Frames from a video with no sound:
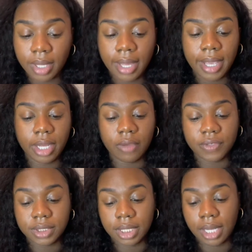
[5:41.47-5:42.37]
And if
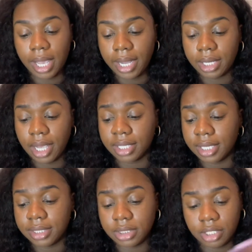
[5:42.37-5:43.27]
it's denied, I
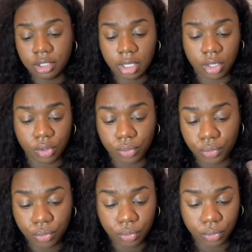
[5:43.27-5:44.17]
guess they go
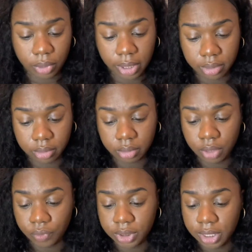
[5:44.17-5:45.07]
through, like, they
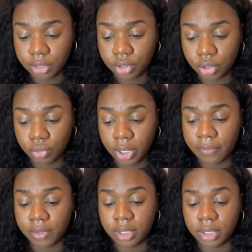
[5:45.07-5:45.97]
reach out to you. You
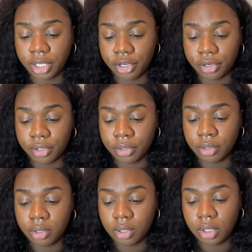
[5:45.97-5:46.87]
have a year
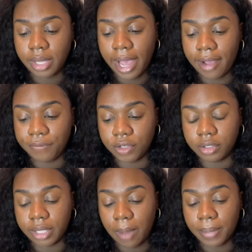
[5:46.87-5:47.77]
after
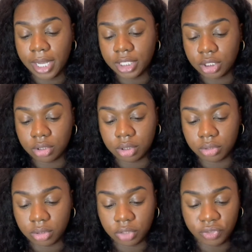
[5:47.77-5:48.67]
the application to
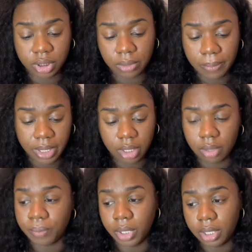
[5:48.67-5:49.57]
resubmit.
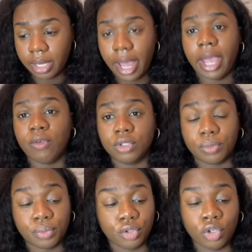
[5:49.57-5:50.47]
But I was
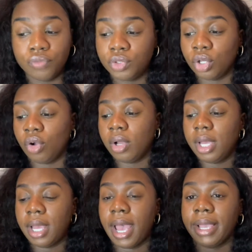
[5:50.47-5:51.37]
approved, so
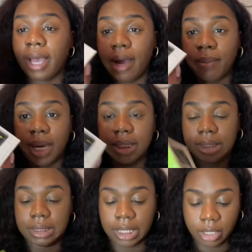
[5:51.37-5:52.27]
I got my
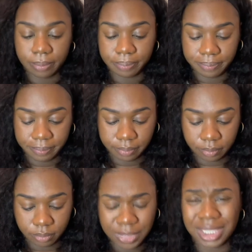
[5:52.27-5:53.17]
stamp.
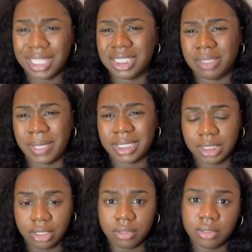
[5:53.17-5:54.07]
I think this is my
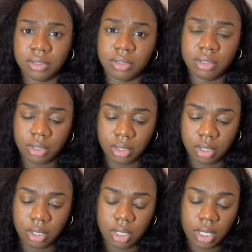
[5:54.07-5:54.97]
seal.
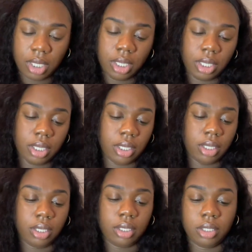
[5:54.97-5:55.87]

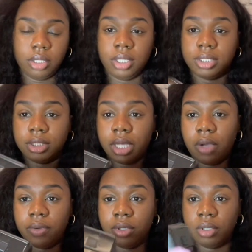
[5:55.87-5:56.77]
And this is
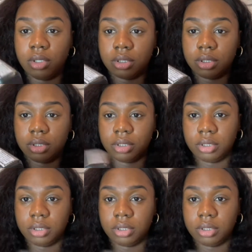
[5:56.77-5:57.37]
how it looks.